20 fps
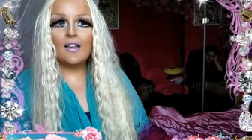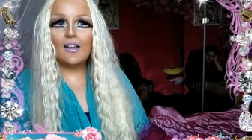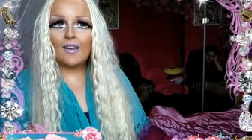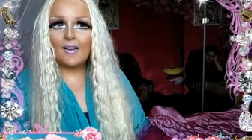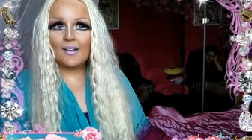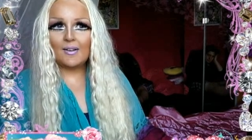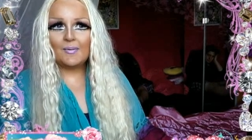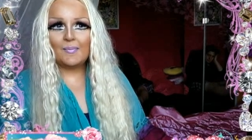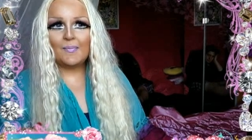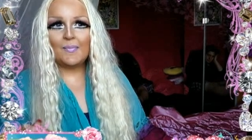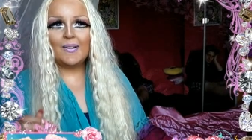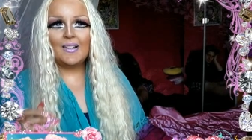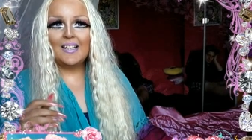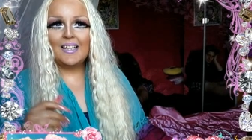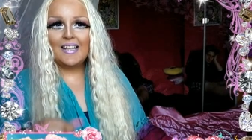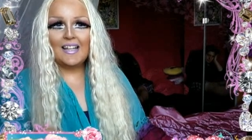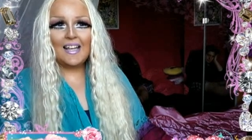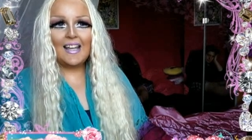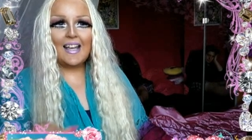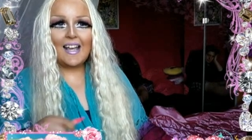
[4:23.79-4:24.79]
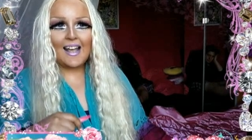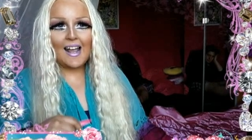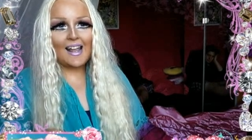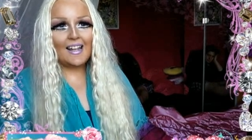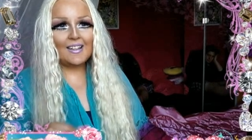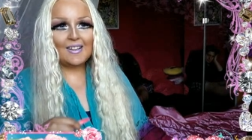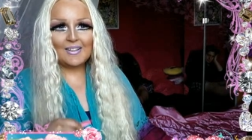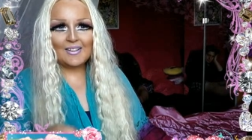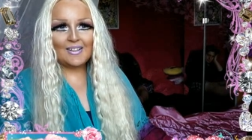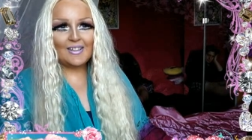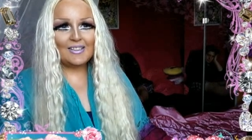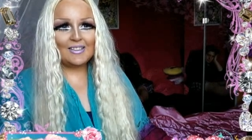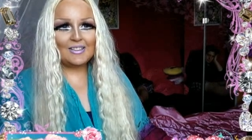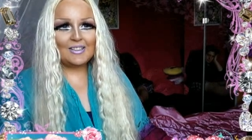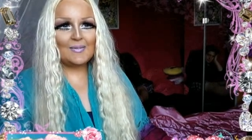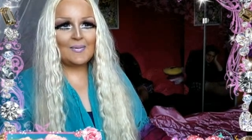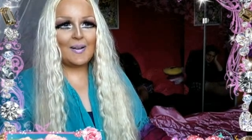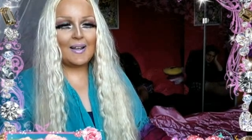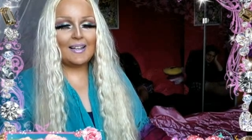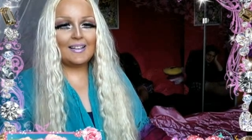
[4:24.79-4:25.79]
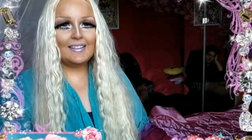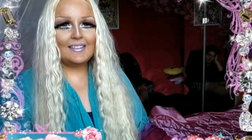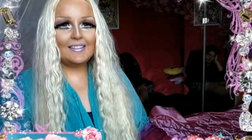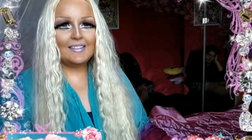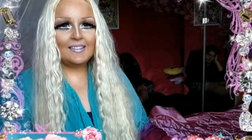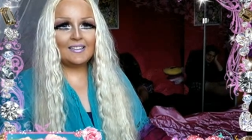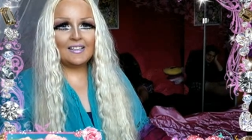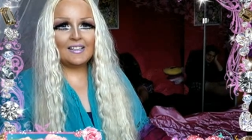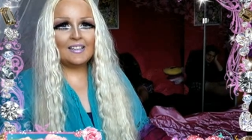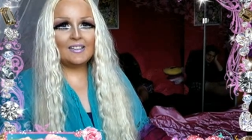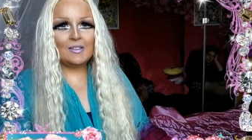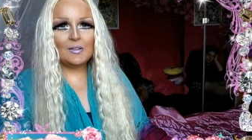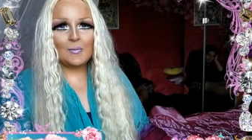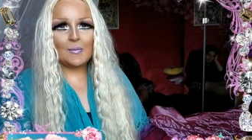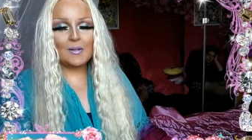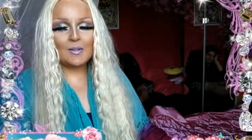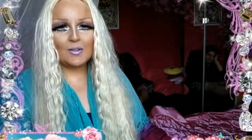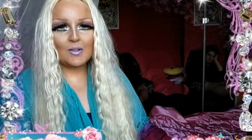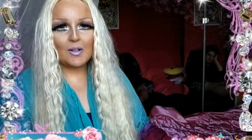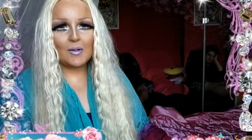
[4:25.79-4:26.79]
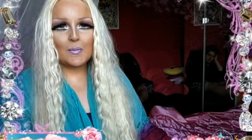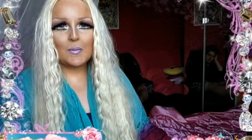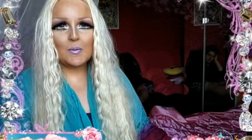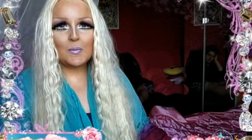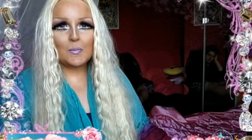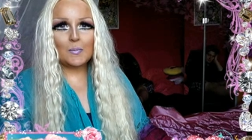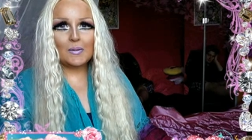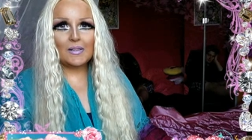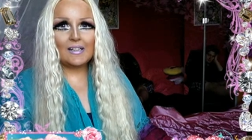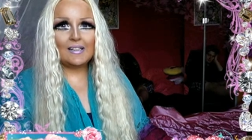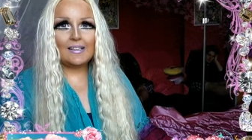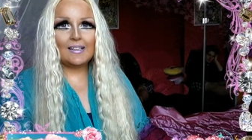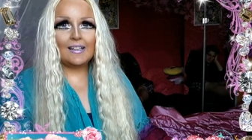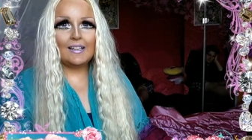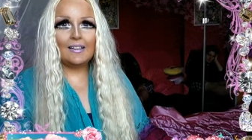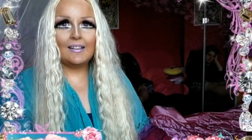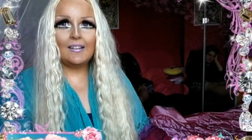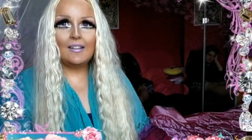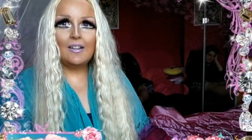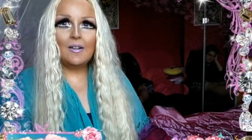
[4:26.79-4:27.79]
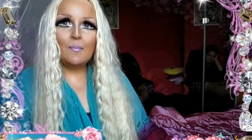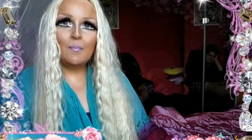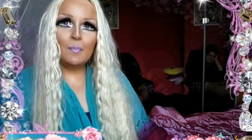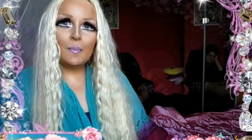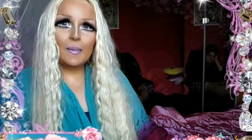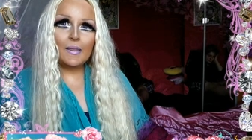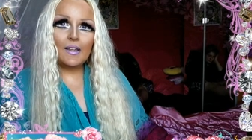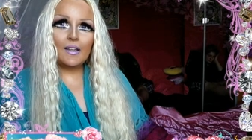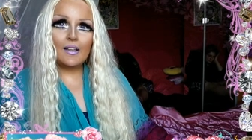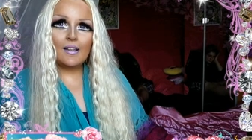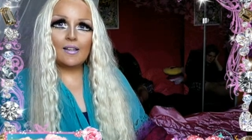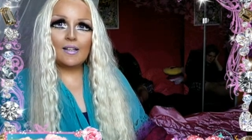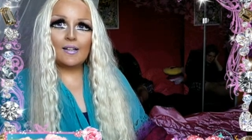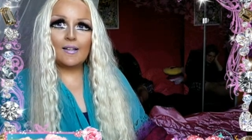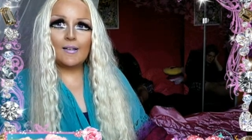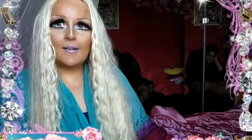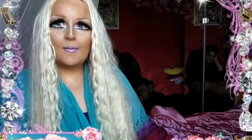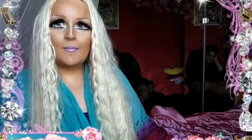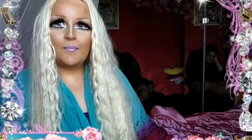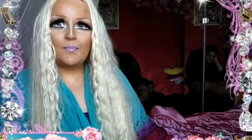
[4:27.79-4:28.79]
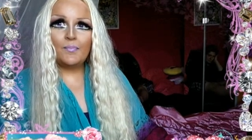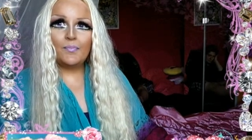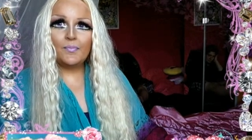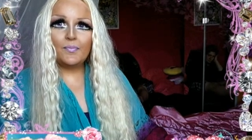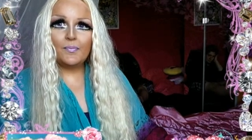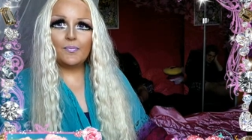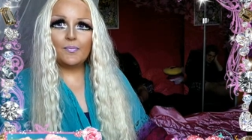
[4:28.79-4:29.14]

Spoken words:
I cut into my knee to make sure it was bleeding, and then